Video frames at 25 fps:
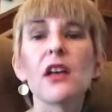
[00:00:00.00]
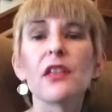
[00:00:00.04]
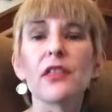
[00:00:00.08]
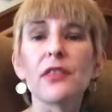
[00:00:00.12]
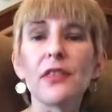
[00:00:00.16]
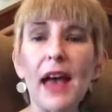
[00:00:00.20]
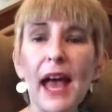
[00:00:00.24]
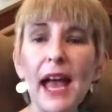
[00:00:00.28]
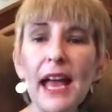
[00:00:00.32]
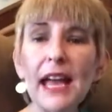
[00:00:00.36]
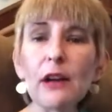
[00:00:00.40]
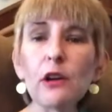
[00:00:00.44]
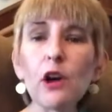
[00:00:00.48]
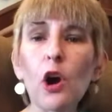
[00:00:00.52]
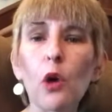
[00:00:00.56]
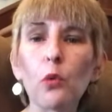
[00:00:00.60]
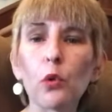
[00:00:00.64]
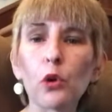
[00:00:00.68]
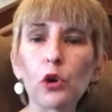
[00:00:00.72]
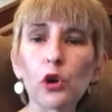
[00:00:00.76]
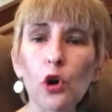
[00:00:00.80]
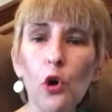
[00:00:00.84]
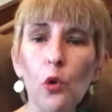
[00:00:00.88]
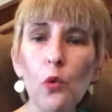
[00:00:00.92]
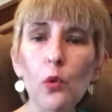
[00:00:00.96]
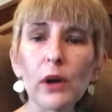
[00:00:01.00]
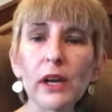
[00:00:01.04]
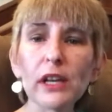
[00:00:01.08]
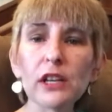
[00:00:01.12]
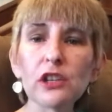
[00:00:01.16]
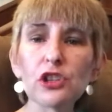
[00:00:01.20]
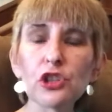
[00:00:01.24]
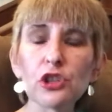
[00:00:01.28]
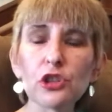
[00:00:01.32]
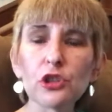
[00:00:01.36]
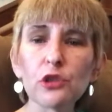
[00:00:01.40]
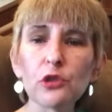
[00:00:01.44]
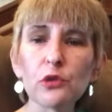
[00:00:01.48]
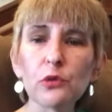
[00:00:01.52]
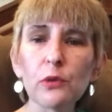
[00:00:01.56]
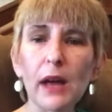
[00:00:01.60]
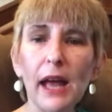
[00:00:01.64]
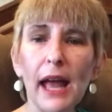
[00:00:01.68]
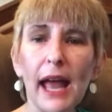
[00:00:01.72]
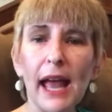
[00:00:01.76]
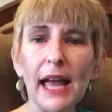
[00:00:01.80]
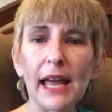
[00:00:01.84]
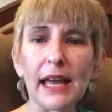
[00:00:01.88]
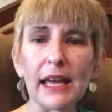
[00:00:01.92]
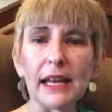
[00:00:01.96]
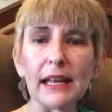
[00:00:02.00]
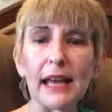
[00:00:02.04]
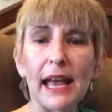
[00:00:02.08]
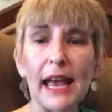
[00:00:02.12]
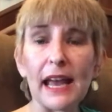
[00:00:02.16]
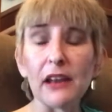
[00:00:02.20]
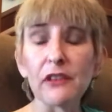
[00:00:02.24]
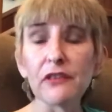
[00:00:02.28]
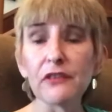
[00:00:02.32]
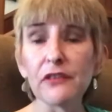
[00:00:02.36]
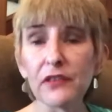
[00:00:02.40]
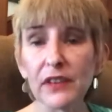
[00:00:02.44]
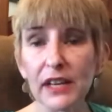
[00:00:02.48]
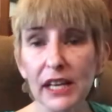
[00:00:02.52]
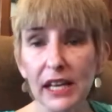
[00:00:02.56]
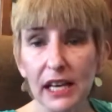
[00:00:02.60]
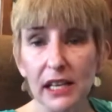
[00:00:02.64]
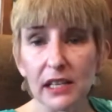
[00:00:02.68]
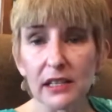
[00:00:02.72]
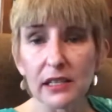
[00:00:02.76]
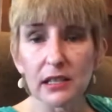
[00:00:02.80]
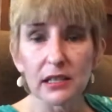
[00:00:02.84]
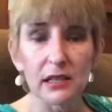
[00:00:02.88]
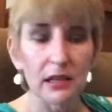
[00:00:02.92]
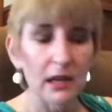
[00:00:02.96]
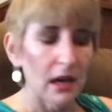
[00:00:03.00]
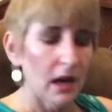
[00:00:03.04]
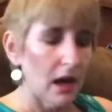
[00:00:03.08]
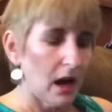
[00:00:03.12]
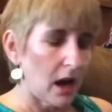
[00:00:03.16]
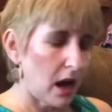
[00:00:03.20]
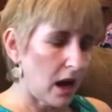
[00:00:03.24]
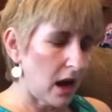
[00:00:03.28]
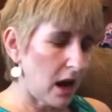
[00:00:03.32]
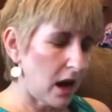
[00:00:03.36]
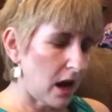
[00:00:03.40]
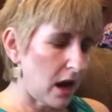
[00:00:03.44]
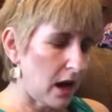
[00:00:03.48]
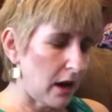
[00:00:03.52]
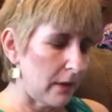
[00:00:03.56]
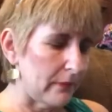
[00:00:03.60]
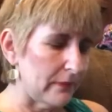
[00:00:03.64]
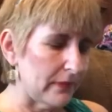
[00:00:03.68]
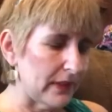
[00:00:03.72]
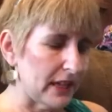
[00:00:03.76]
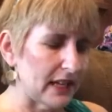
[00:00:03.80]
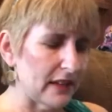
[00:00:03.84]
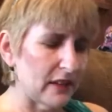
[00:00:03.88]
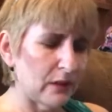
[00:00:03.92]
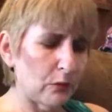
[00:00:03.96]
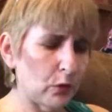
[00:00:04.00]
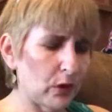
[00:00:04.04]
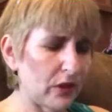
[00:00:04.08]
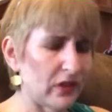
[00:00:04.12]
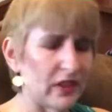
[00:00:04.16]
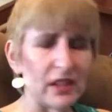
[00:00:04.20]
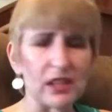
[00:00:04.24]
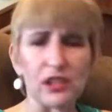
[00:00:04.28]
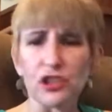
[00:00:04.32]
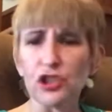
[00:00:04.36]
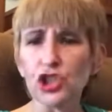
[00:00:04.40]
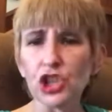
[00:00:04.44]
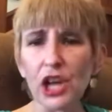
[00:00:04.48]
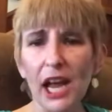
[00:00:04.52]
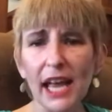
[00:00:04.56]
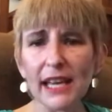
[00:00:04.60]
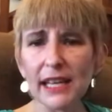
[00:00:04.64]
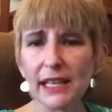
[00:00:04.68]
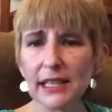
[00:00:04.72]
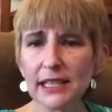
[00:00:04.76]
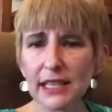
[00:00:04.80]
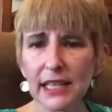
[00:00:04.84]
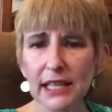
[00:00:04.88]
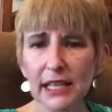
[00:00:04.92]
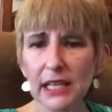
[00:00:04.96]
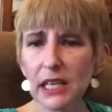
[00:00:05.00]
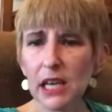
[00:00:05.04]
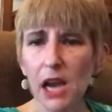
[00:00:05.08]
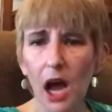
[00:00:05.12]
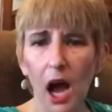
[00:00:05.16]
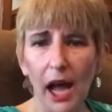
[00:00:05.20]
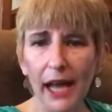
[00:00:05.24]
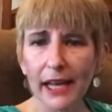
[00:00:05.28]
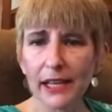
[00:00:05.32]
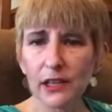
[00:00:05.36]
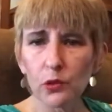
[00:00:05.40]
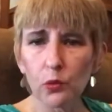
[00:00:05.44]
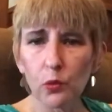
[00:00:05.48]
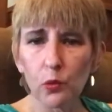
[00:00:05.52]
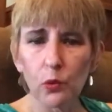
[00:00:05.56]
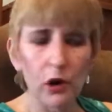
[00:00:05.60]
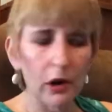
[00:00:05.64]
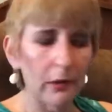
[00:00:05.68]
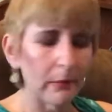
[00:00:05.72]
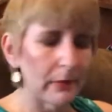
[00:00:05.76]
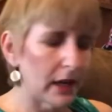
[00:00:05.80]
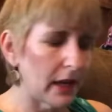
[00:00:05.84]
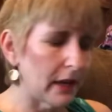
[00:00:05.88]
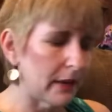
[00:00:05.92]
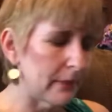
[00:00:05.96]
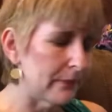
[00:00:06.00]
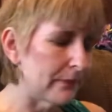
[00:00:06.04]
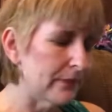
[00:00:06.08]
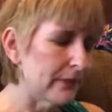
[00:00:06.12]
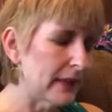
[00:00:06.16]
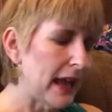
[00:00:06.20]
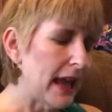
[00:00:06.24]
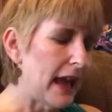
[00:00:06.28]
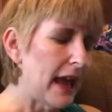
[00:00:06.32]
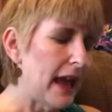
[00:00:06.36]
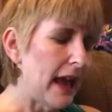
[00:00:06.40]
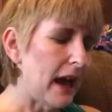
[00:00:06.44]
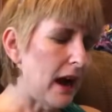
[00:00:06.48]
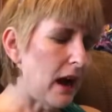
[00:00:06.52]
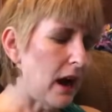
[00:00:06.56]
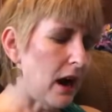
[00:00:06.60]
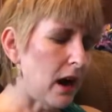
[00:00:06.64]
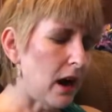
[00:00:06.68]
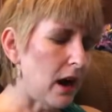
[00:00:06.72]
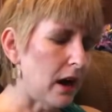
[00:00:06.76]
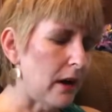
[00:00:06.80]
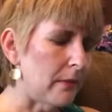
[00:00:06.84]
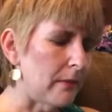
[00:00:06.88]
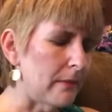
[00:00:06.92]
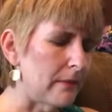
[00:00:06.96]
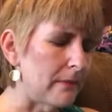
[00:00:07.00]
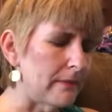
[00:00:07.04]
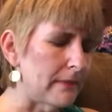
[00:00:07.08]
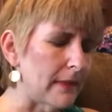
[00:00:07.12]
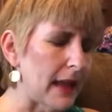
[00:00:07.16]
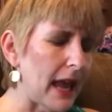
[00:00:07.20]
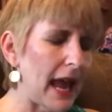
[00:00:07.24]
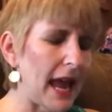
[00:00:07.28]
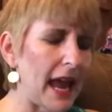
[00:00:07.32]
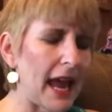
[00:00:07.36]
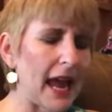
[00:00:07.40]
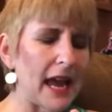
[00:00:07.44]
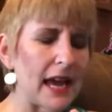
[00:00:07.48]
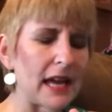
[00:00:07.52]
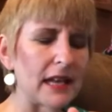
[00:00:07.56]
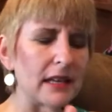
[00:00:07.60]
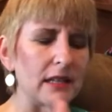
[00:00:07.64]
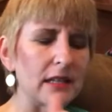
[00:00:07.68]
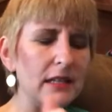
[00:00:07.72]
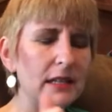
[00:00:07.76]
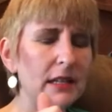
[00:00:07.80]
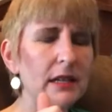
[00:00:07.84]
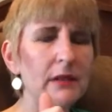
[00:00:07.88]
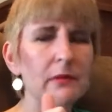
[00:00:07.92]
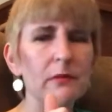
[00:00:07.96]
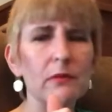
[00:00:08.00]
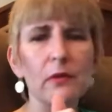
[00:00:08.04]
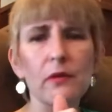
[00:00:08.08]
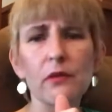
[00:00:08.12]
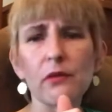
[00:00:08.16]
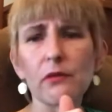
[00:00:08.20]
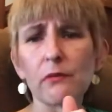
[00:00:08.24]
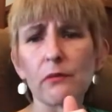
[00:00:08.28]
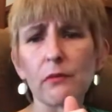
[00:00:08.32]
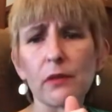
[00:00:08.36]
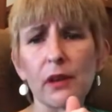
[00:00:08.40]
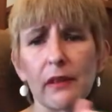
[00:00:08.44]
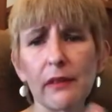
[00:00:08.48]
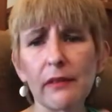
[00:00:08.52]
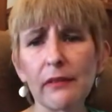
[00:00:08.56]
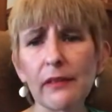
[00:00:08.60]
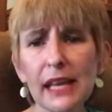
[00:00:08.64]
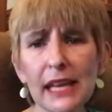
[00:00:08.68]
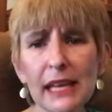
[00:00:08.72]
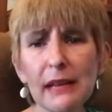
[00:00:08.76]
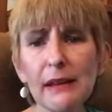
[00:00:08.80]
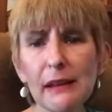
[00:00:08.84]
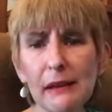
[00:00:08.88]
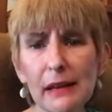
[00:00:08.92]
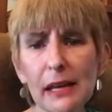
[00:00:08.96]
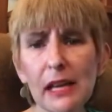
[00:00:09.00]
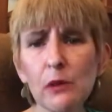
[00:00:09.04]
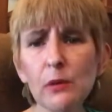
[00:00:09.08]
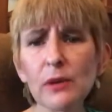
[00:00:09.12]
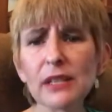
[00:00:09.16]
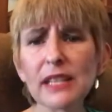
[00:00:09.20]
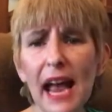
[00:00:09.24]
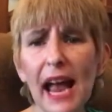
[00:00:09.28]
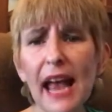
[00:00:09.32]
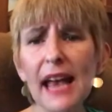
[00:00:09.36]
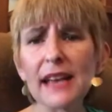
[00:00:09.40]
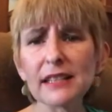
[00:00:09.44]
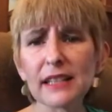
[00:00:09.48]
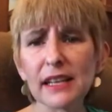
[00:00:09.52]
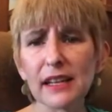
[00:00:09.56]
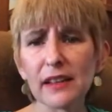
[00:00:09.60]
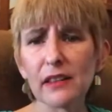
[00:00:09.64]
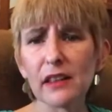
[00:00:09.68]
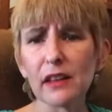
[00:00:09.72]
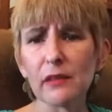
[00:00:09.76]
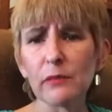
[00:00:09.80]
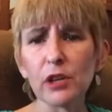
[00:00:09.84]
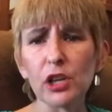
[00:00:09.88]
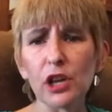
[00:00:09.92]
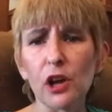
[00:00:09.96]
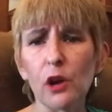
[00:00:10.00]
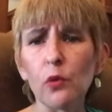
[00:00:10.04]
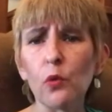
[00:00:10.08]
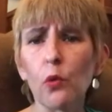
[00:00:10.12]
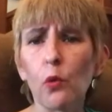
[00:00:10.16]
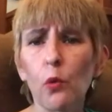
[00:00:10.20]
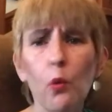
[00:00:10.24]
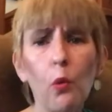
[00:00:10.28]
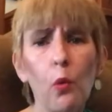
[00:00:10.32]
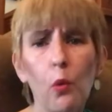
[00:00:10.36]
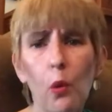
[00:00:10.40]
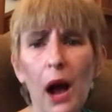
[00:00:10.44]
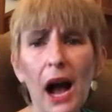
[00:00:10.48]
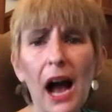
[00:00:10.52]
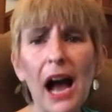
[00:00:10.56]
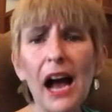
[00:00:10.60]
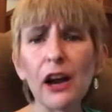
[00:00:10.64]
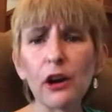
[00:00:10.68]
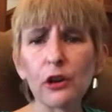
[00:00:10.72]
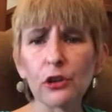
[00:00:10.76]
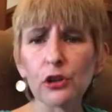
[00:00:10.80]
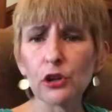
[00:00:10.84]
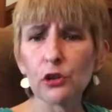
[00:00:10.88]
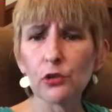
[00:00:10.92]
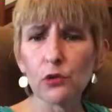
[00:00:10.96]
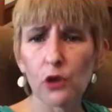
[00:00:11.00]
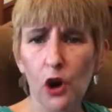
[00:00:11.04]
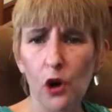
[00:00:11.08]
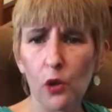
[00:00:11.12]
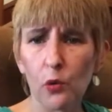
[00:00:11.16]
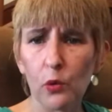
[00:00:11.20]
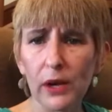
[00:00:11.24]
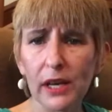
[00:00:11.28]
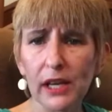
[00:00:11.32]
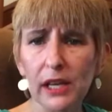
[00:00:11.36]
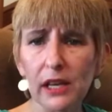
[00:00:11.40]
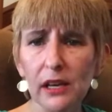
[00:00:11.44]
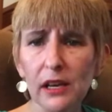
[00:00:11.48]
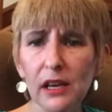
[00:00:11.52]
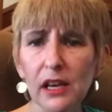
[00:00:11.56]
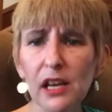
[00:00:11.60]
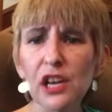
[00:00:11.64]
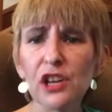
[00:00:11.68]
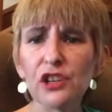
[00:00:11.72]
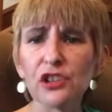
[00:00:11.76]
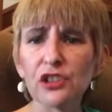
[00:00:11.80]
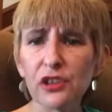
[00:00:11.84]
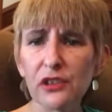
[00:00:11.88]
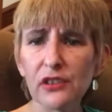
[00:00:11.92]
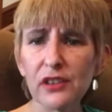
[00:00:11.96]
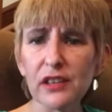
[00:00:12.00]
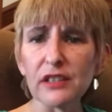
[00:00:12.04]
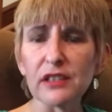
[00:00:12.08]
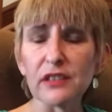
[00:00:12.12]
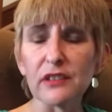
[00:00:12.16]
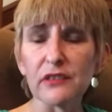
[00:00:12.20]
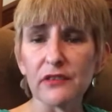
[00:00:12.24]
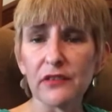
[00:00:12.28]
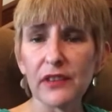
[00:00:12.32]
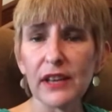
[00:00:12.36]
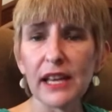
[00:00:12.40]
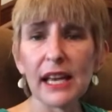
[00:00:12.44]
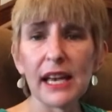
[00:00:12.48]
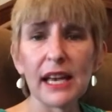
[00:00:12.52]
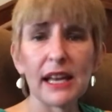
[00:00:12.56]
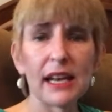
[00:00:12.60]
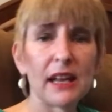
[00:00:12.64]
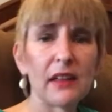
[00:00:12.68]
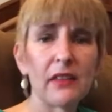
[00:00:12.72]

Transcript: They were going to a an event um, it, with this JZ Knight woman um, and he he was asking them, you know, why are you going to this event?